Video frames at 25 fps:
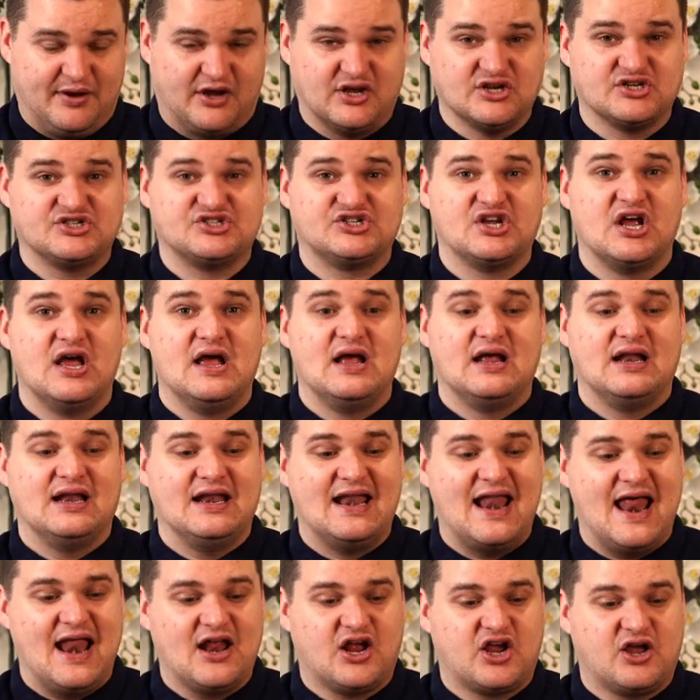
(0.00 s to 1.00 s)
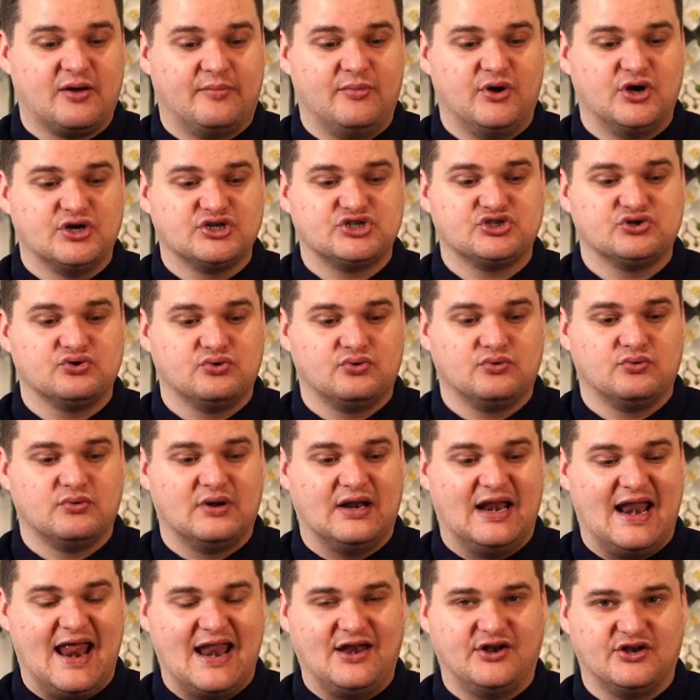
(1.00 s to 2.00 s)
Because commercial
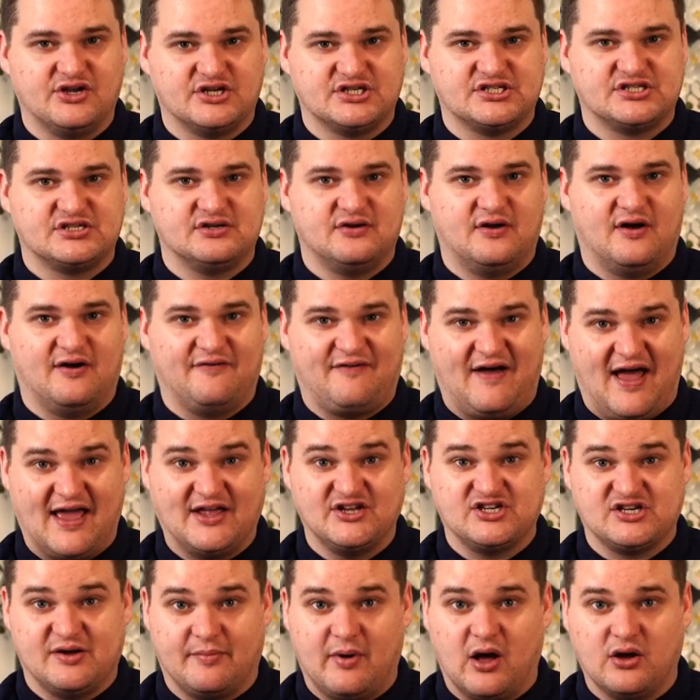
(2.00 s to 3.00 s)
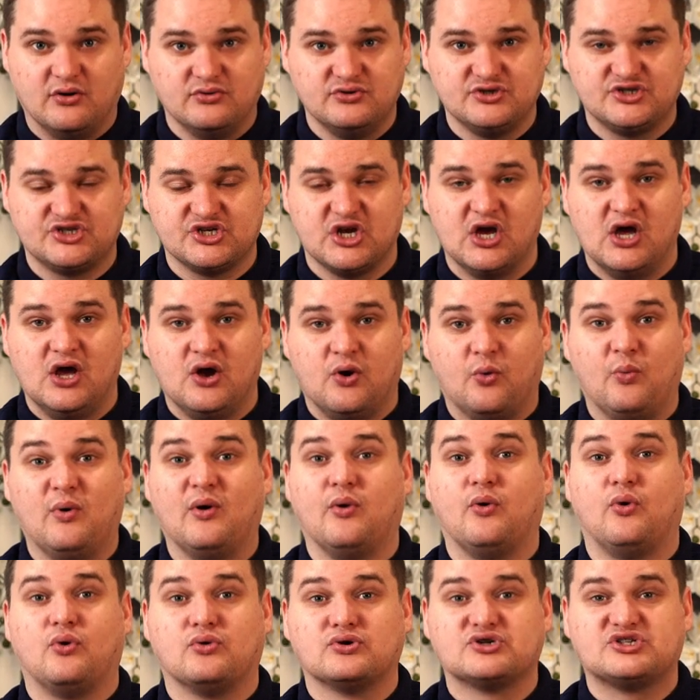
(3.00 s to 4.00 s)
lenders of HMOs
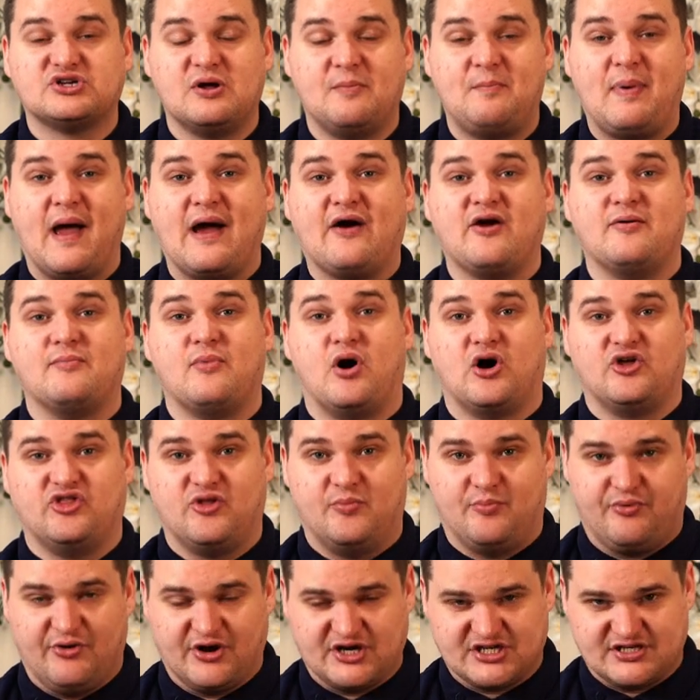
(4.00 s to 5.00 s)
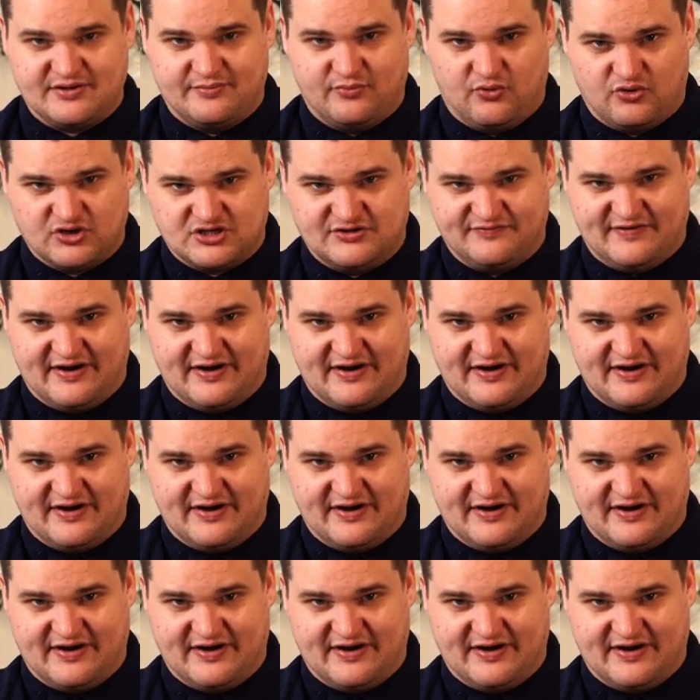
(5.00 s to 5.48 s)
will also bear in mind the bricks and mortar